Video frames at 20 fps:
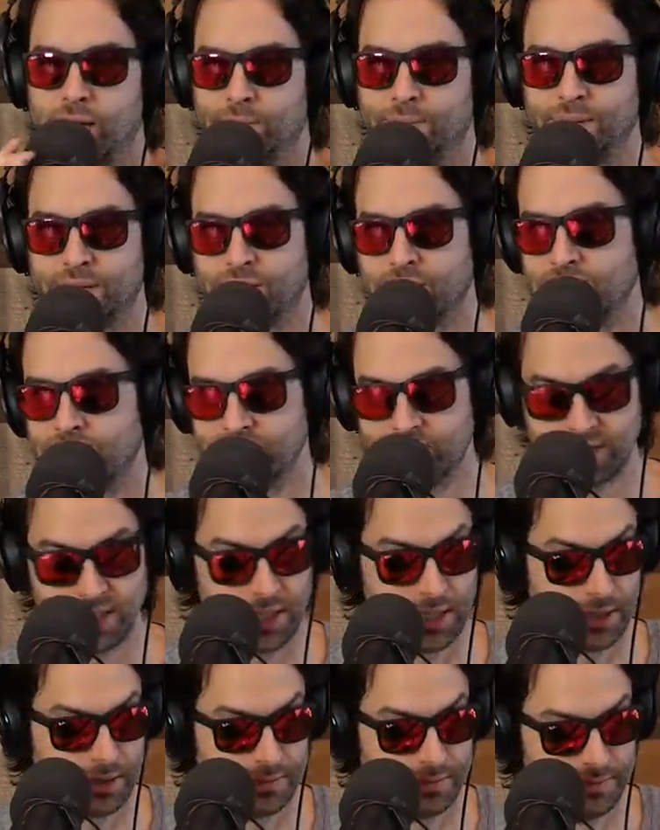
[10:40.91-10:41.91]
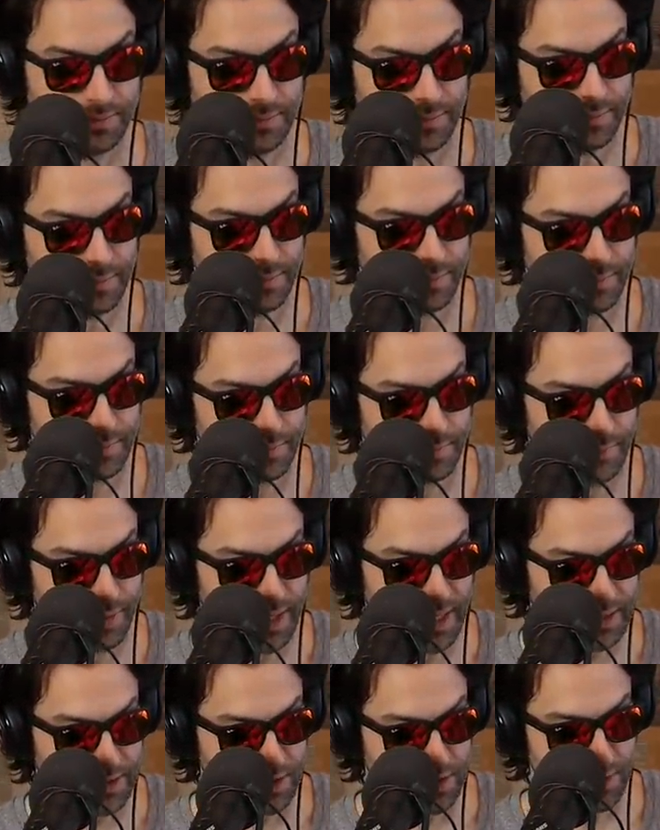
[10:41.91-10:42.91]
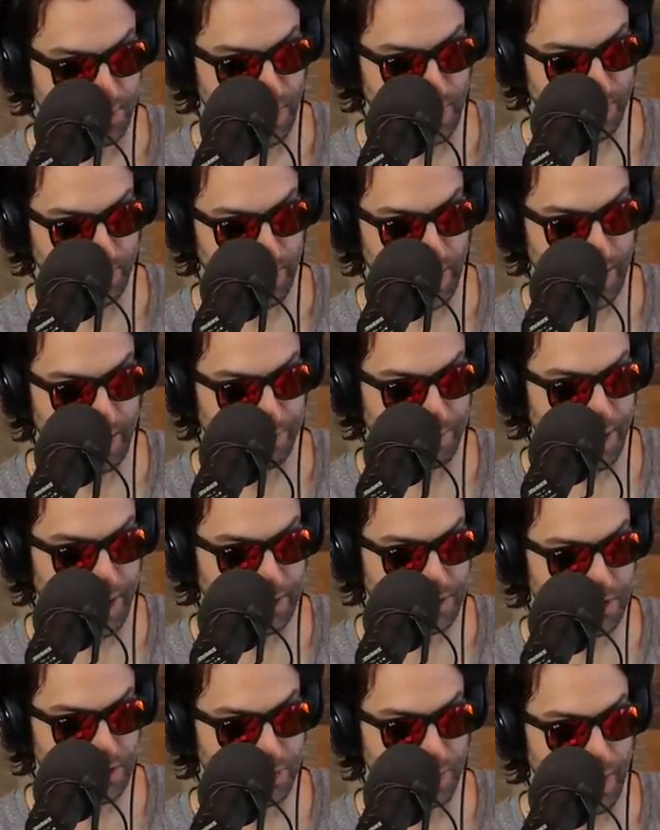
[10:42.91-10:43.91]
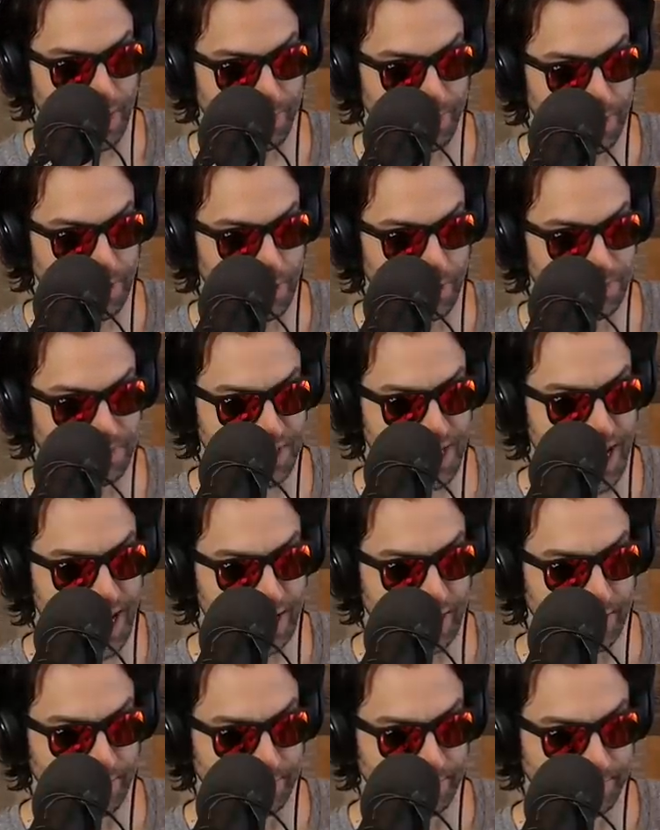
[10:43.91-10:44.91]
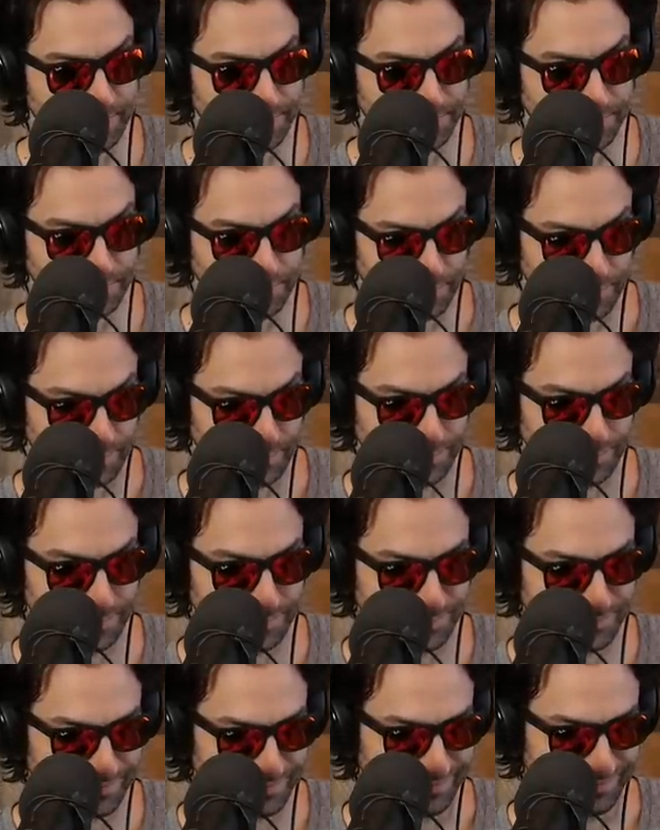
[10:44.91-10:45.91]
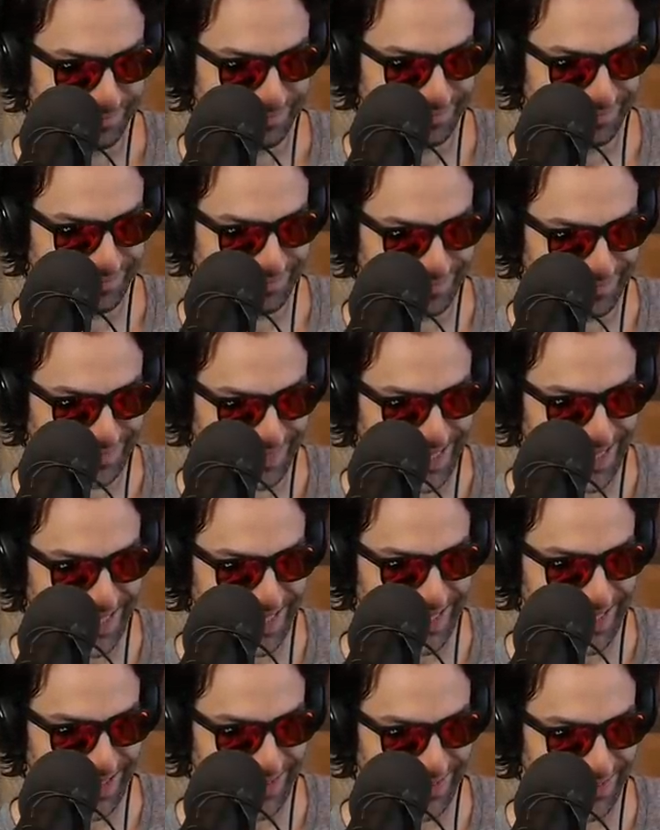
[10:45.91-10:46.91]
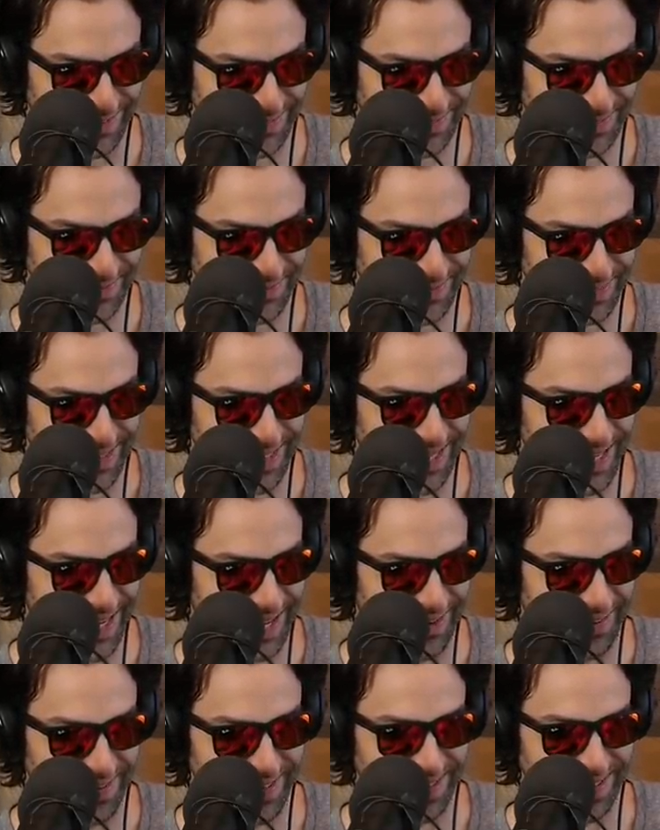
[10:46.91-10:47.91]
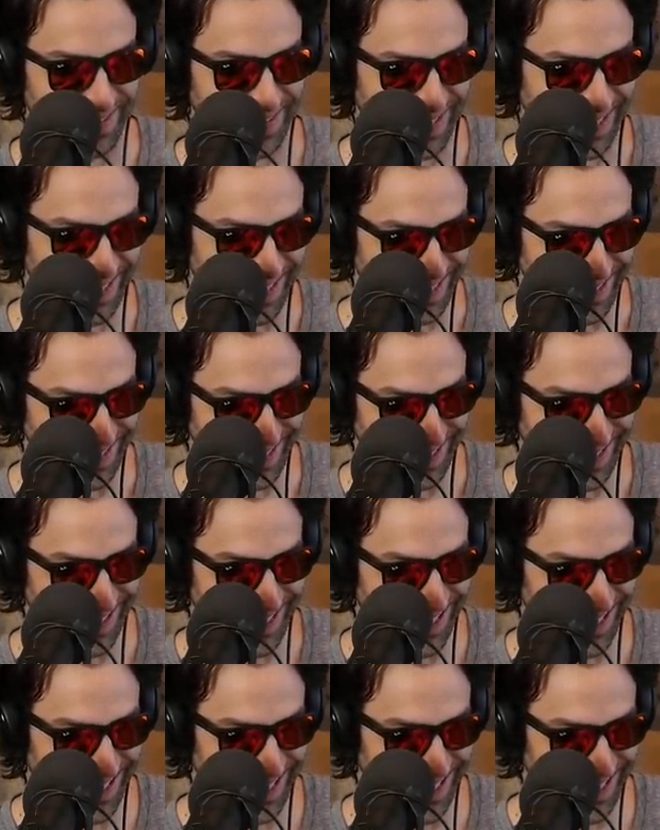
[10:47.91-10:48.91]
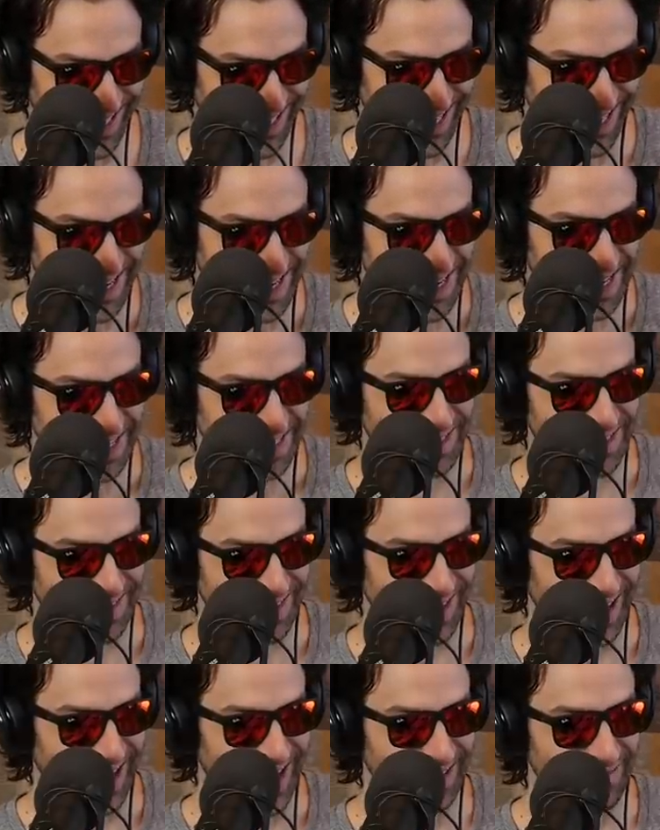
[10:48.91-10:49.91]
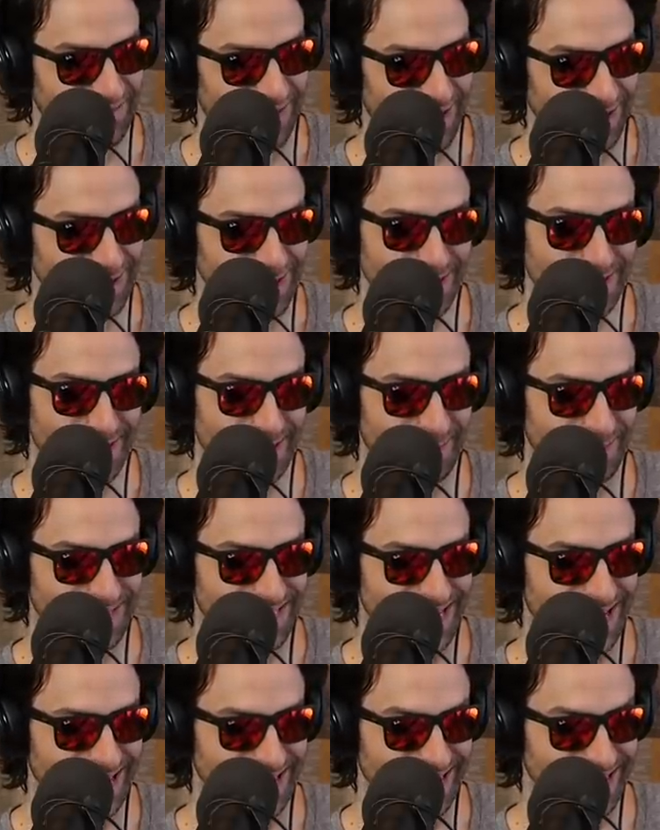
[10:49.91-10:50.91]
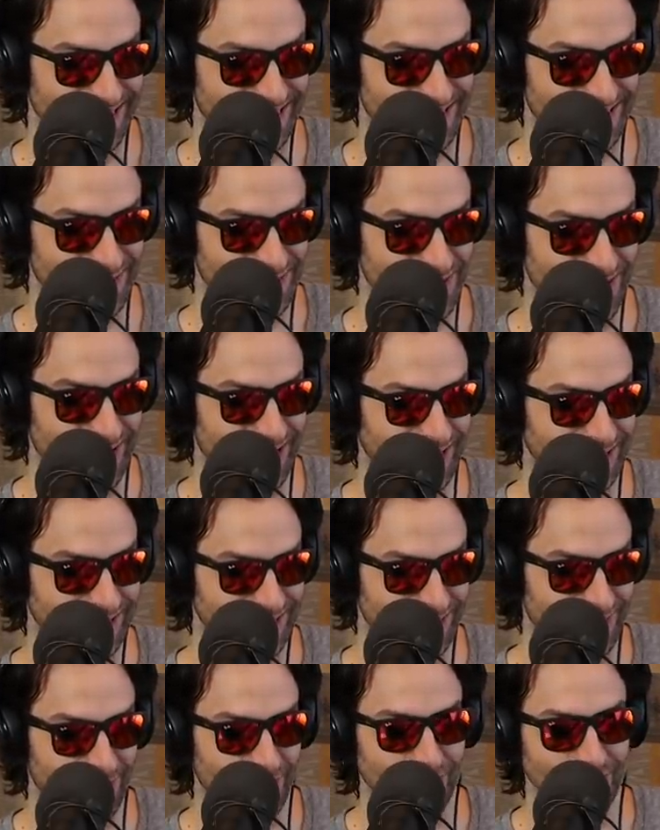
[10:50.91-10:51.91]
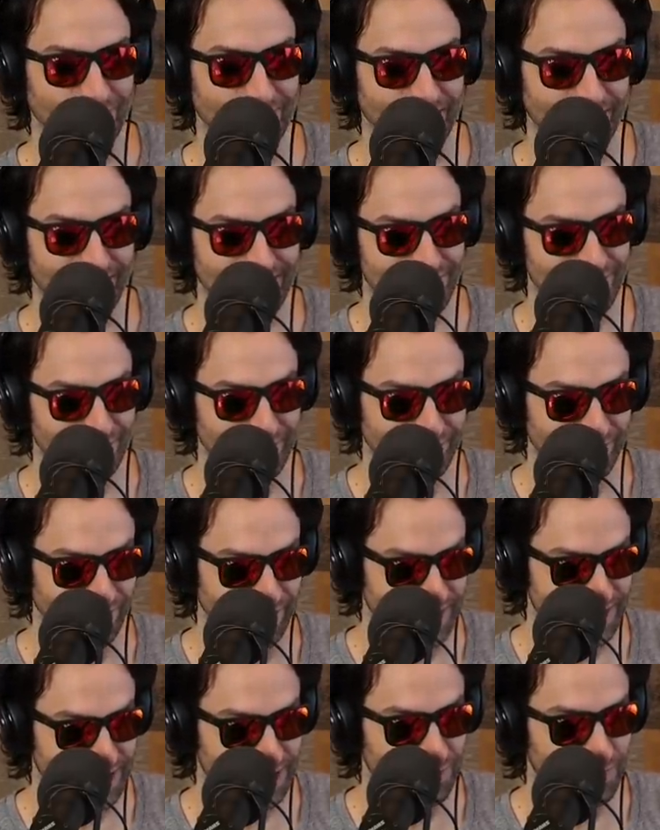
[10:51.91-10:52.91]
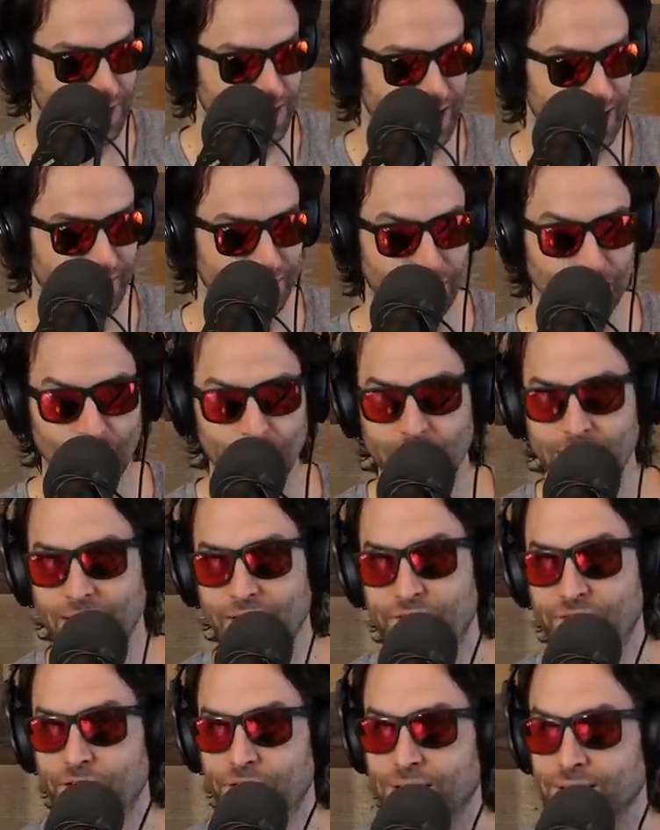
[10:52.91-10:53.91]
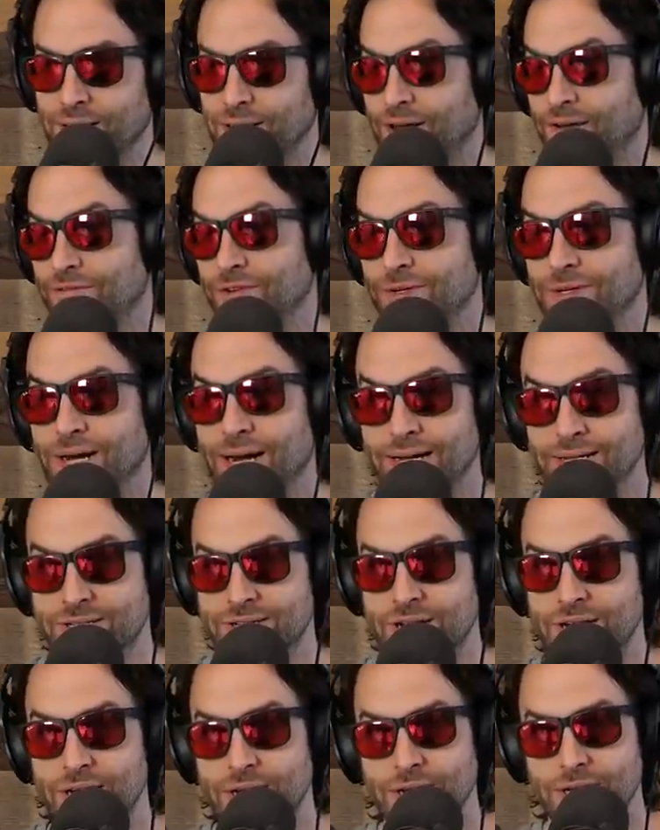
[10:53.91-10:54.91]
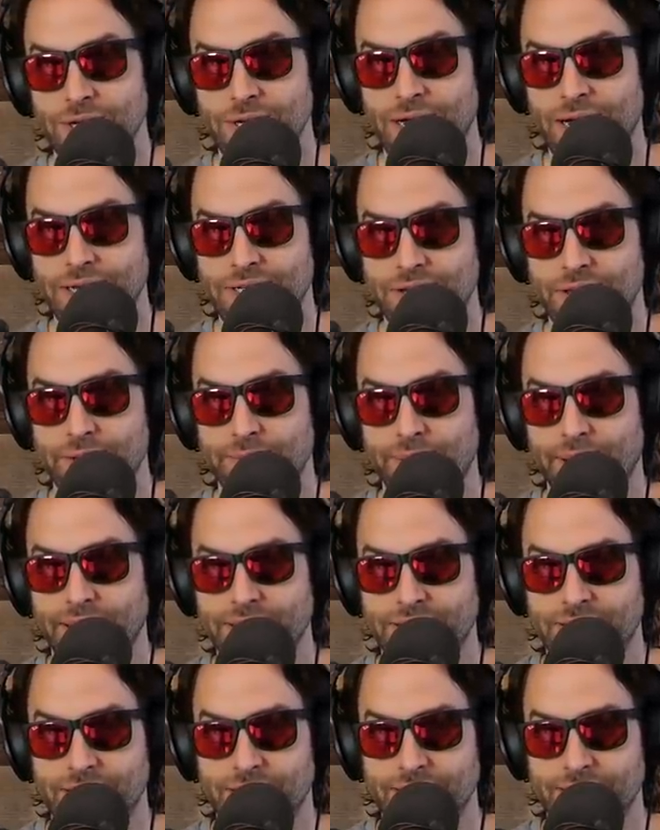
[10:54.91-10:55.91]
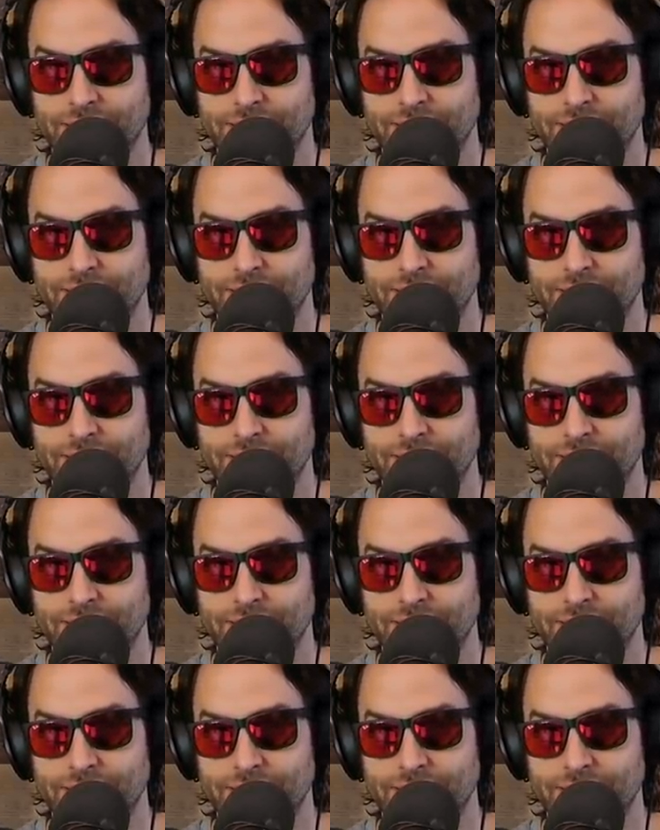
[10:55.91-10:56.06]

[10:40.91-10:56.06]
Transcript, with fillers: Because, you know, but extra paper coops that up. You know how. You know how we do it. Dude, I just let me say this. Shout out to all you guys who listen week after week. I fucking love you guys. You guys are the best.